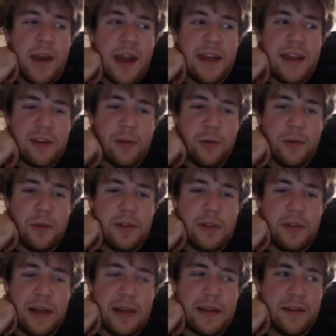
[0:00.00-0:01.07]
It's cool,
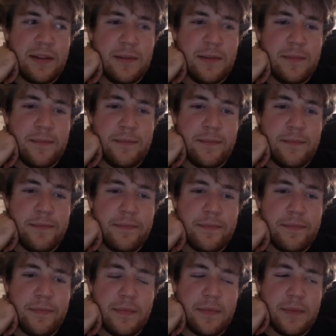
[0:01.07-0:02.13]
like
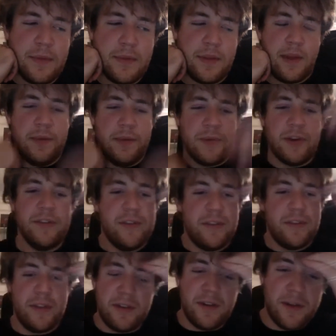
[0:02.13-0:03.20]
I'm sure
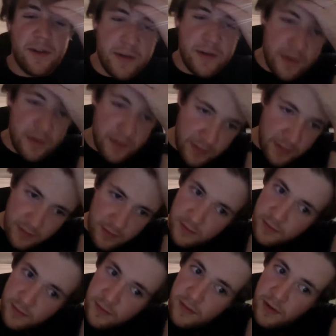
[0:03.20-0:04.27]
there's a certain
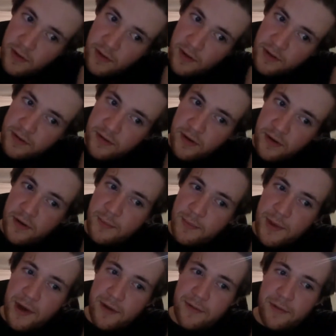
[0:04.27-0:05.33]
a certain
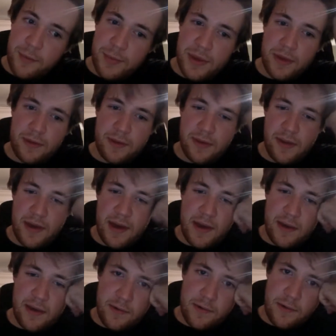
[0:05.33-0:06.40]
amount of appeal to
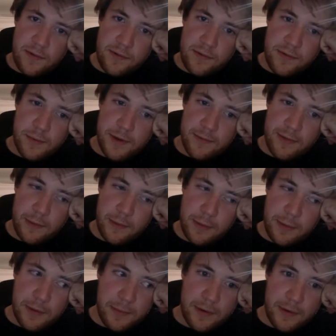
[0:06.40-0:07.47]
that from a
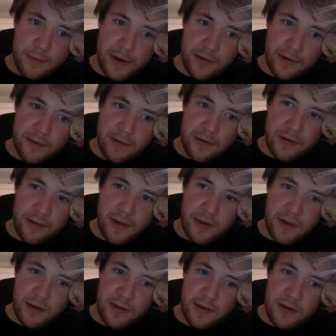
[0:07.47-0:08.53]
developer perspective, because
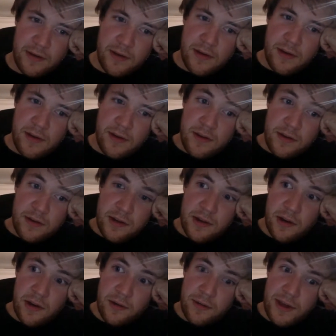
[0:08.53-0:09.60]
like
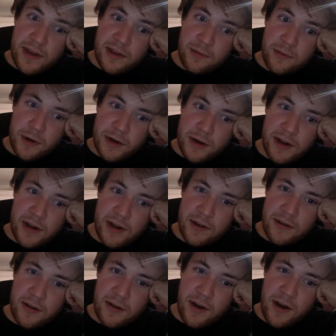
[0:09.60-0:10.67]
you know they can work
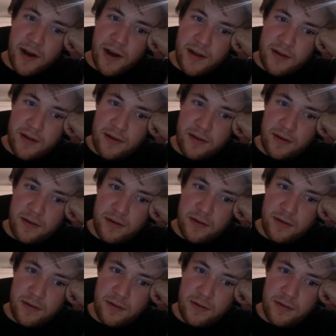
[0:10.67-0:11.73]
on on